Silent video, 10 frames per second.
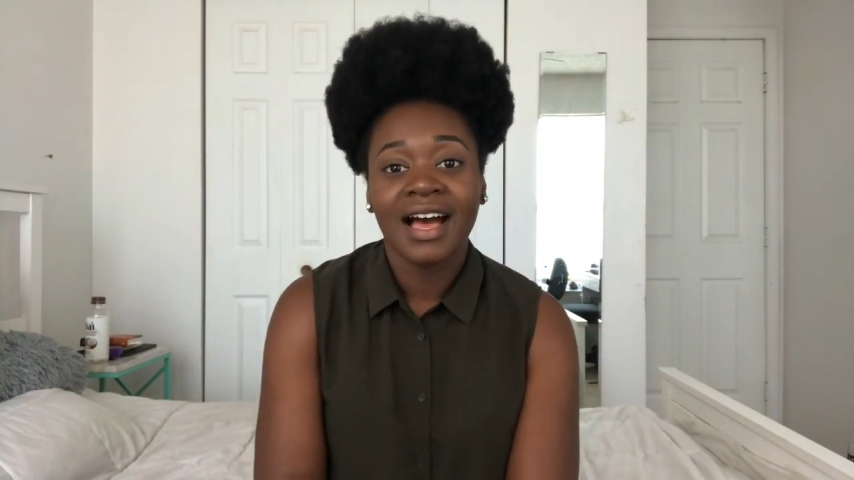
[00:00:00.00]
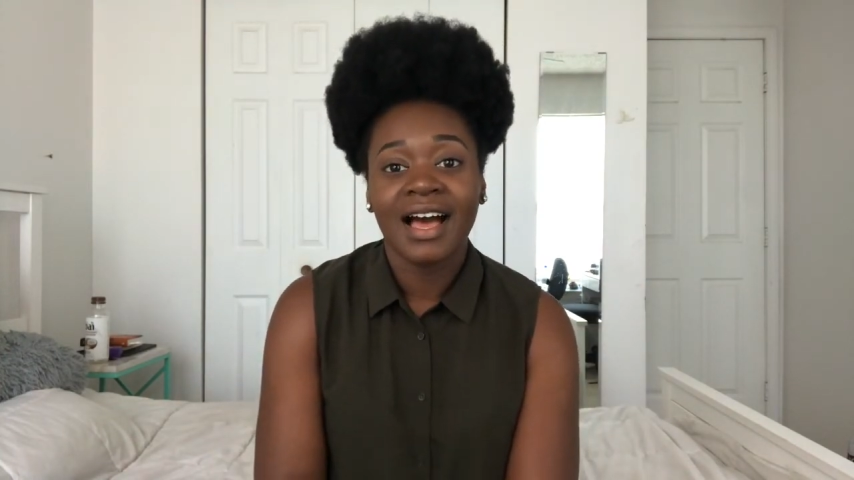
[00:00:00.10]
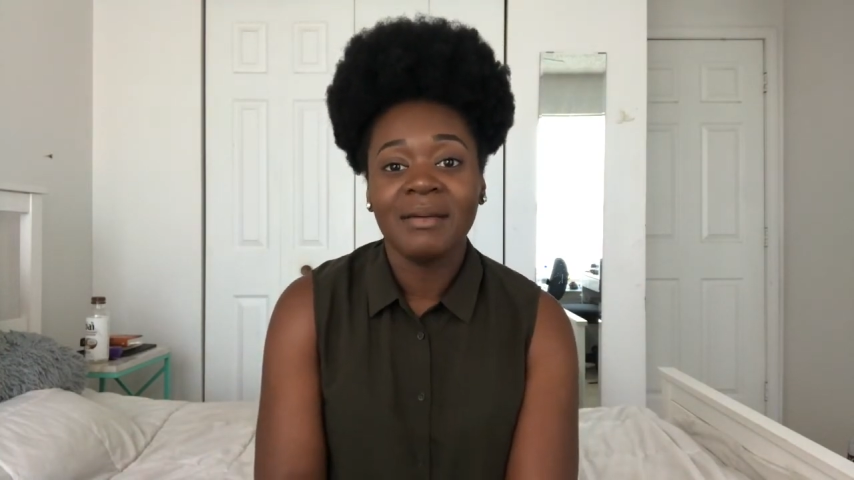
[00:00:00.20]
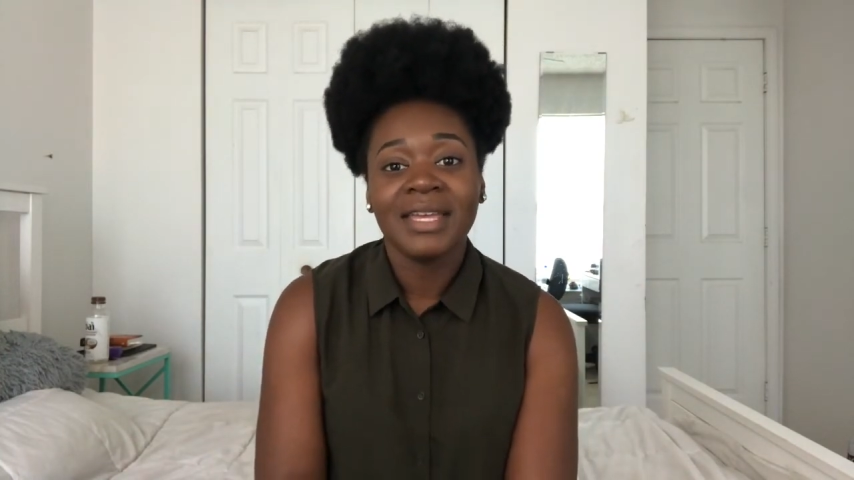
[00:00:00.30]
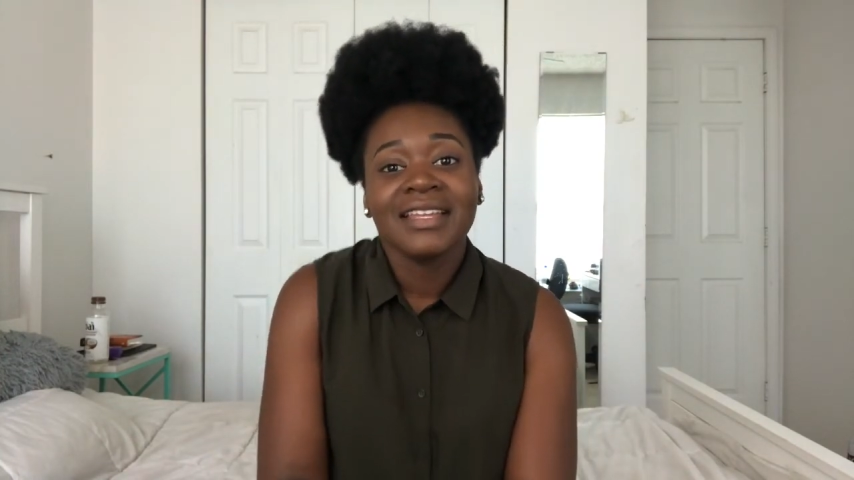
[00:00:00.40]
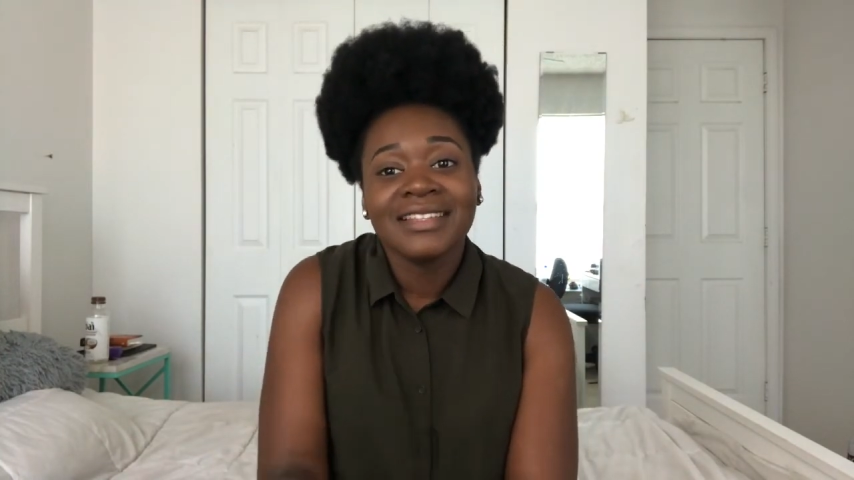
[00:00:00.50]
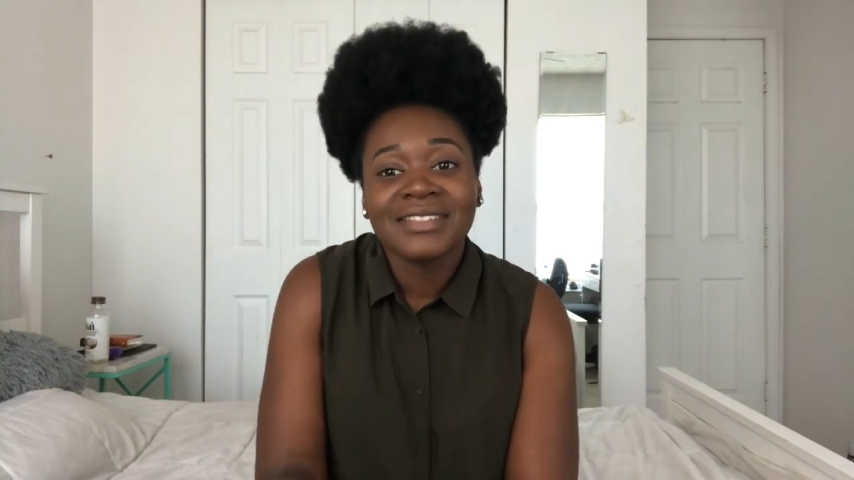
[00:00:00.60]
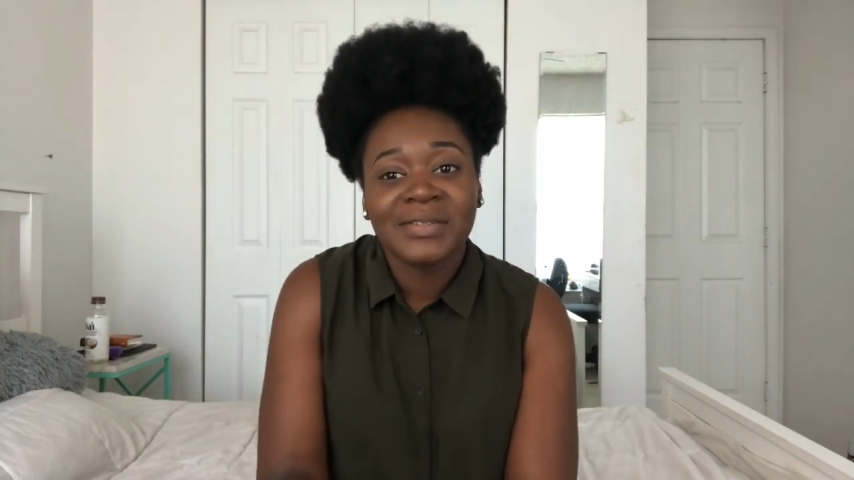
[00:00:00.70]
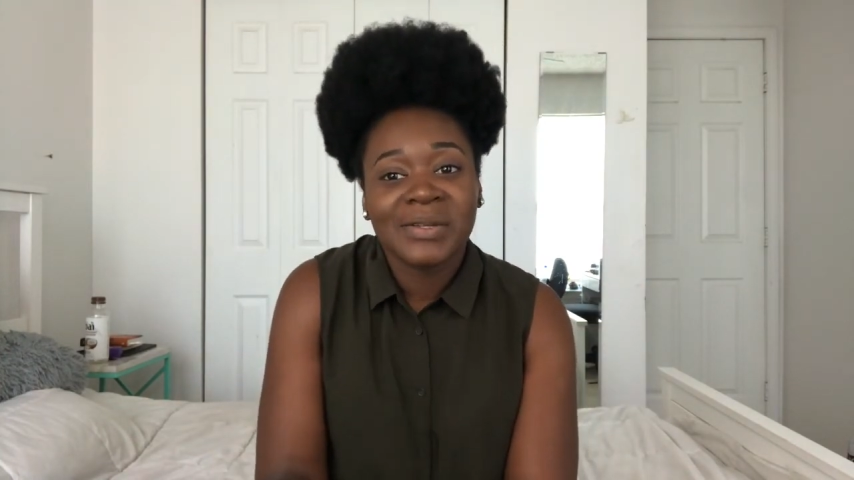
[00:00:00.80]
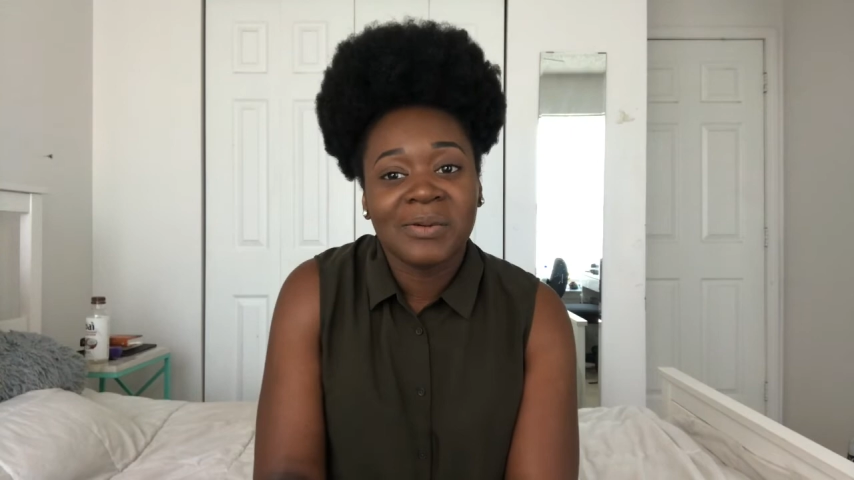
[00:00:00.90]
I'm making this
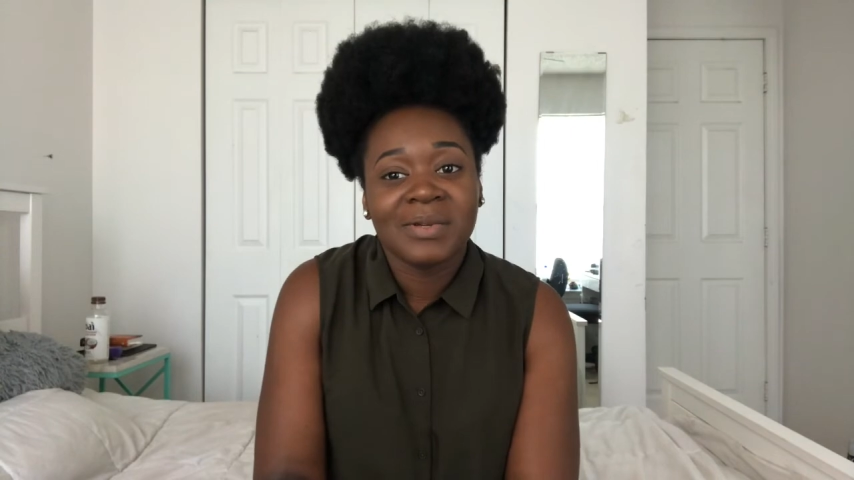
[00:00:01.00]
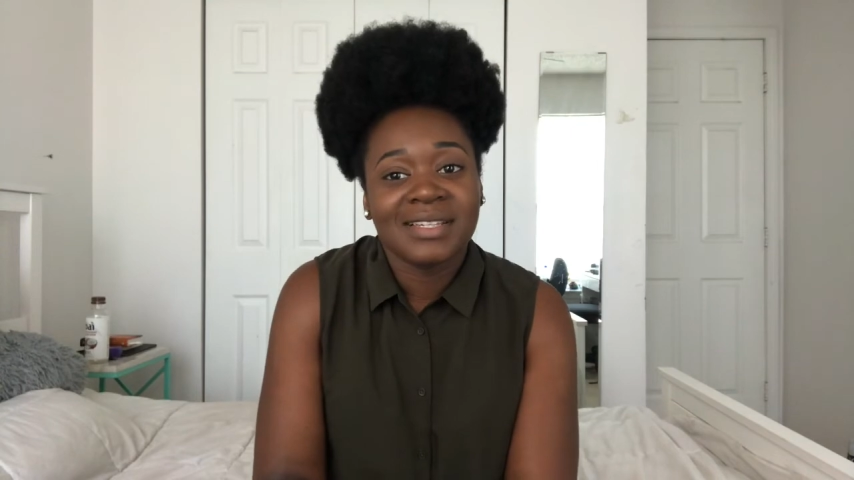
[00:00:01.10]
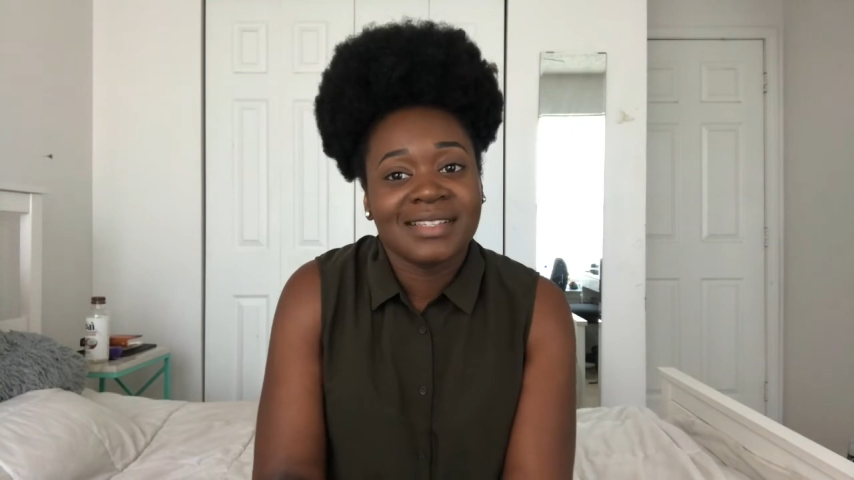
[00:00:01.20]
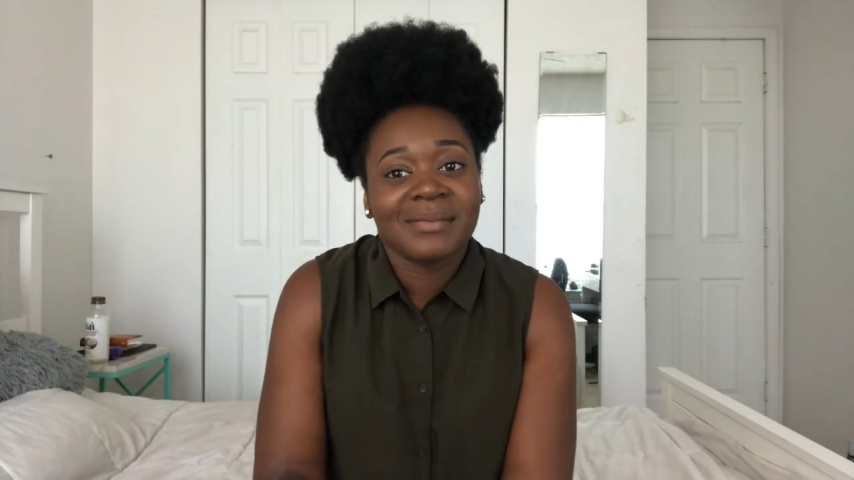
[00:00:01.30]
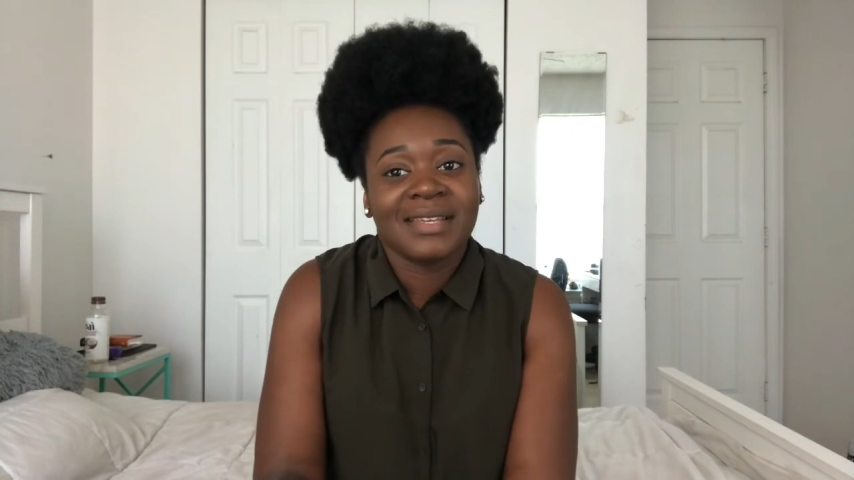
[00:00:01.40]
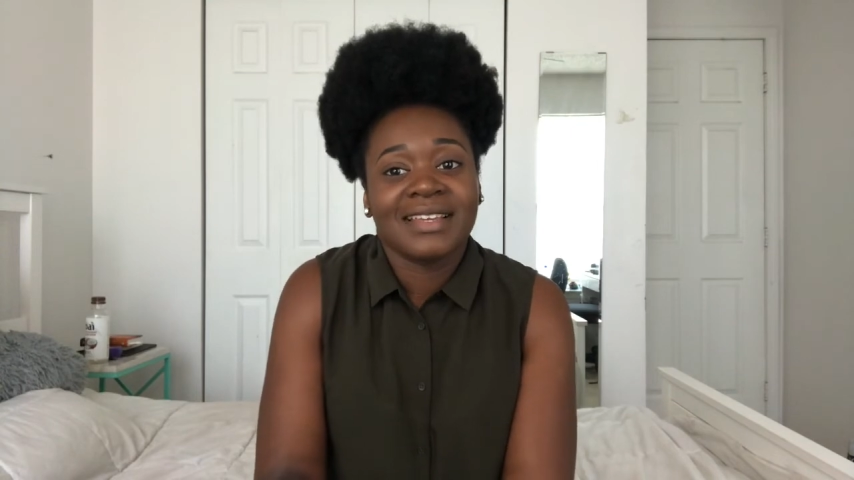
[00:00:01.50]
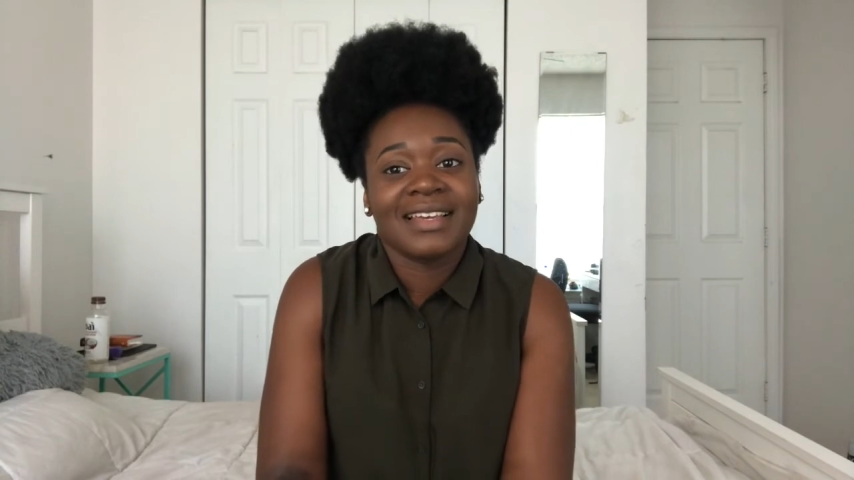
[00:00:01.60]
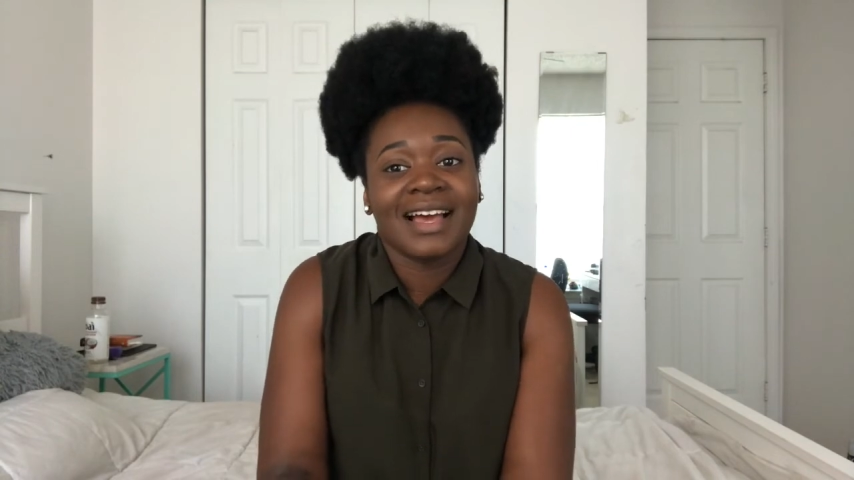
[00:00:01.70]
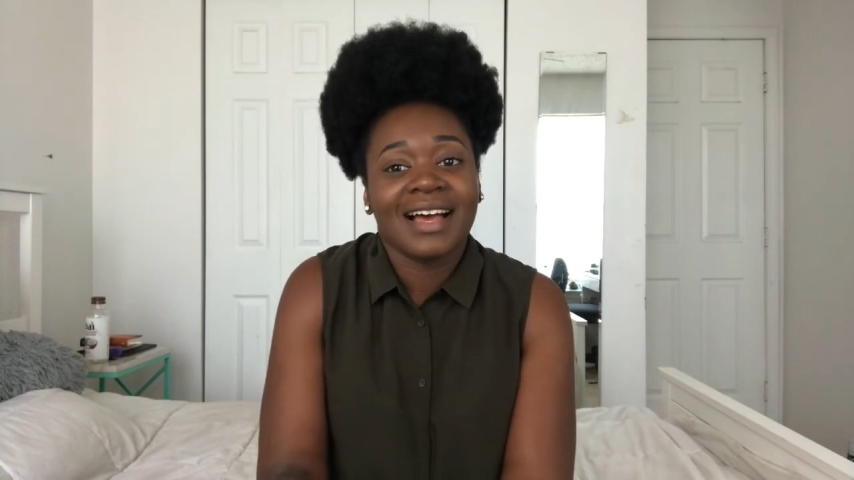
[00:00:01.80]
video because I'm like,